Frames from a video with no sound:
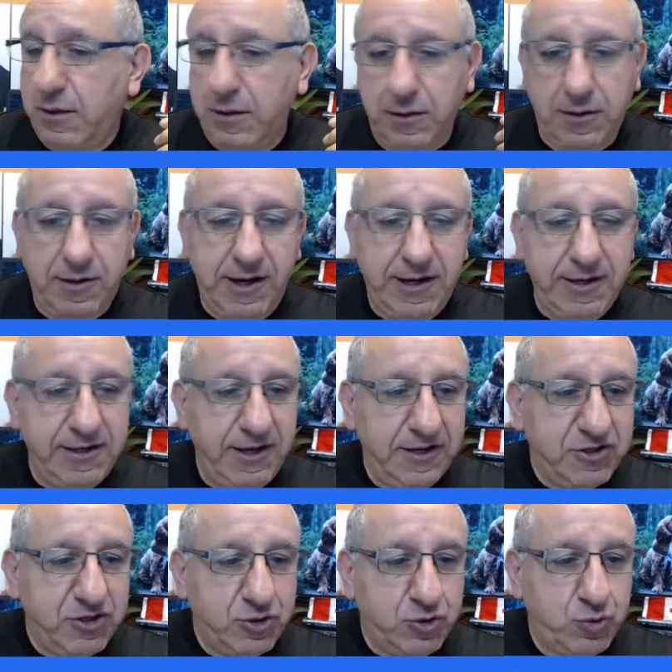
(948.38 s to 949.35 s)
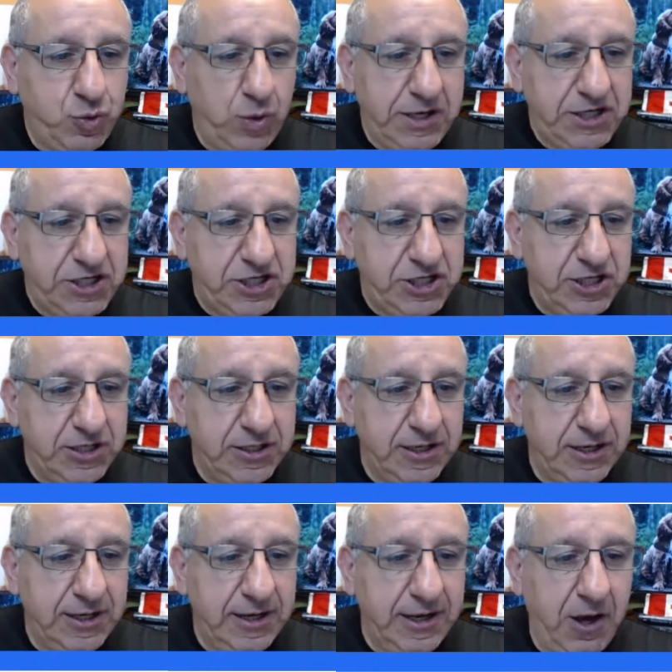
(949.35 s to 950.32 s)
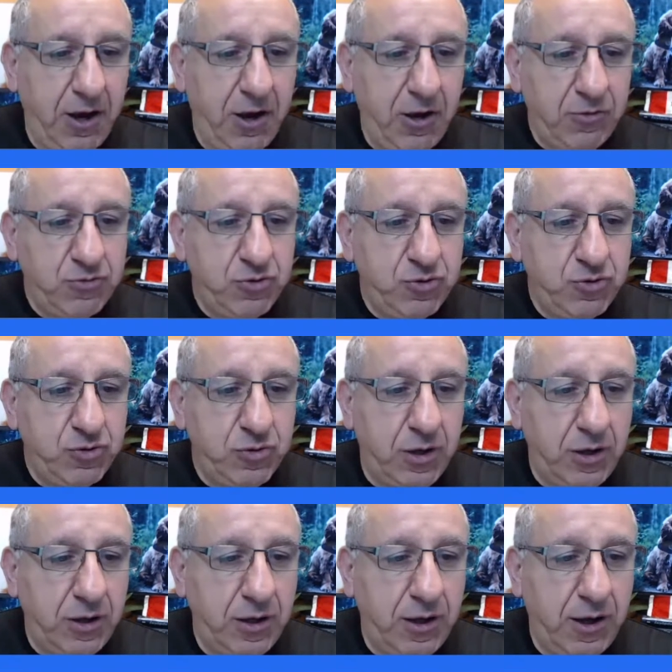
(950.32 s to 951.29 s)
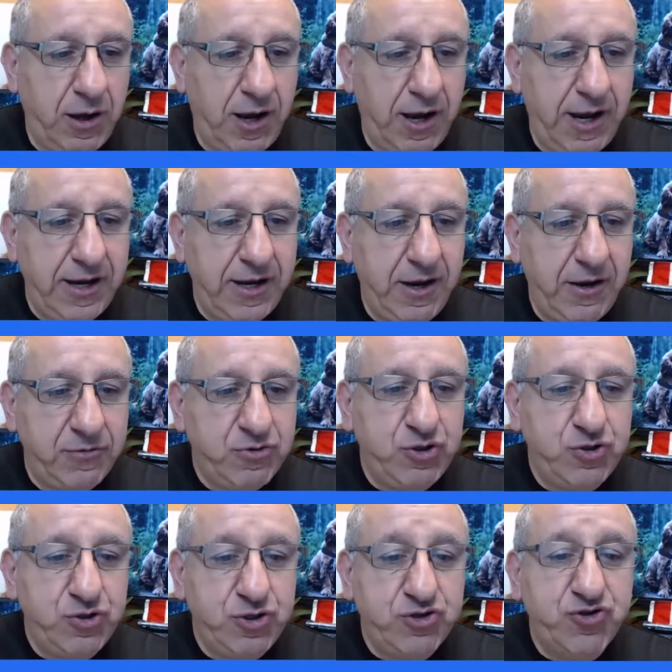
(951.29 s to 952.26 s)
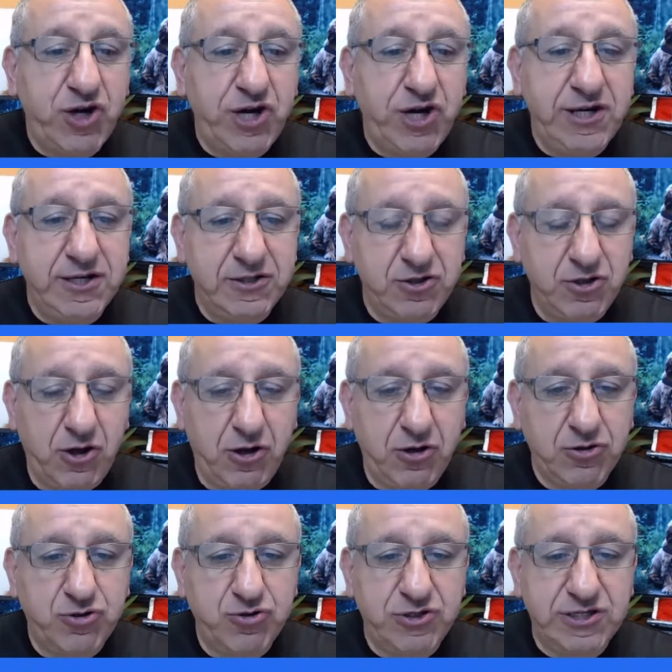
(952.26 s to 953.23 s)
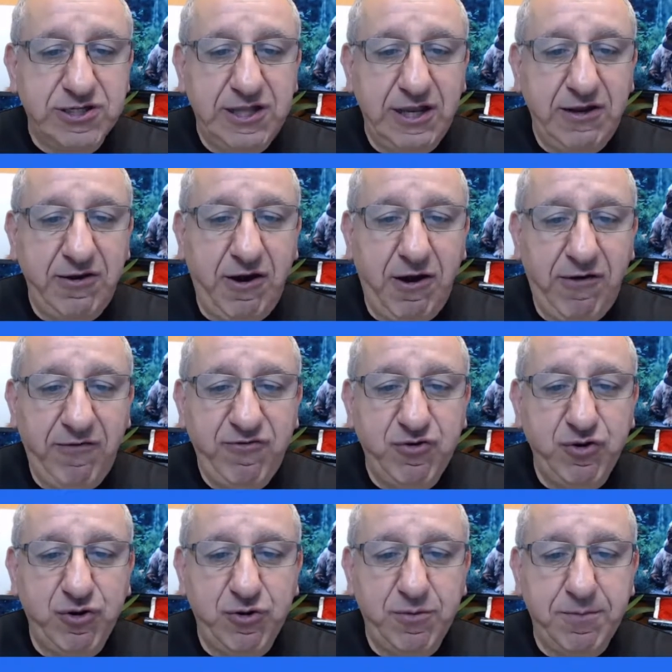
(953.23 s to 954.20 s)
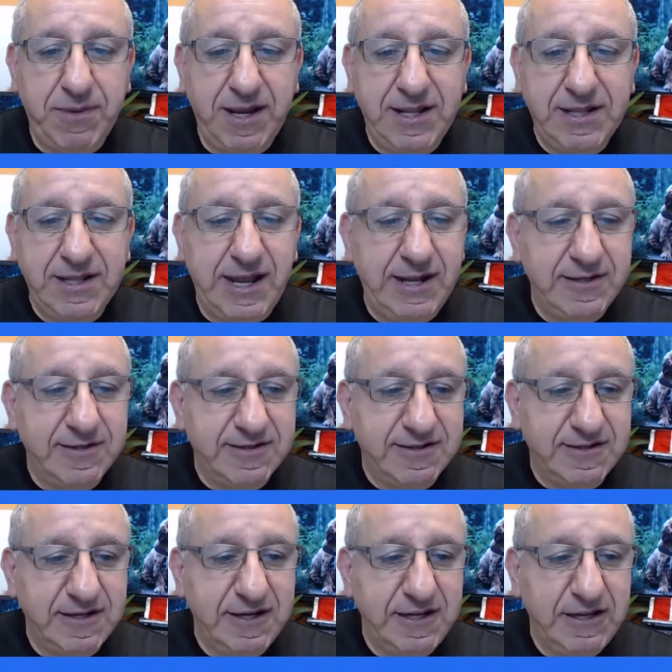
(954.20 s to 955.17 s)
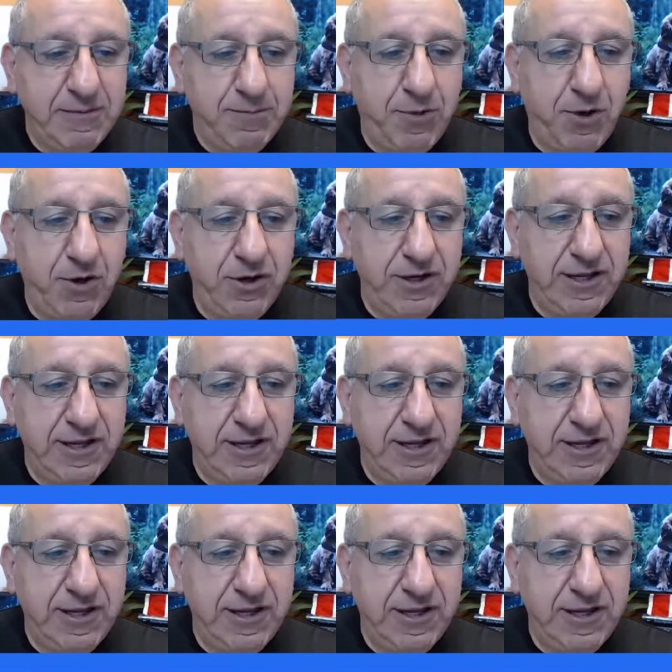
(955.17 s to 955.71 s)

All right, next question. How do you train a dog to stay off your bed and sleep on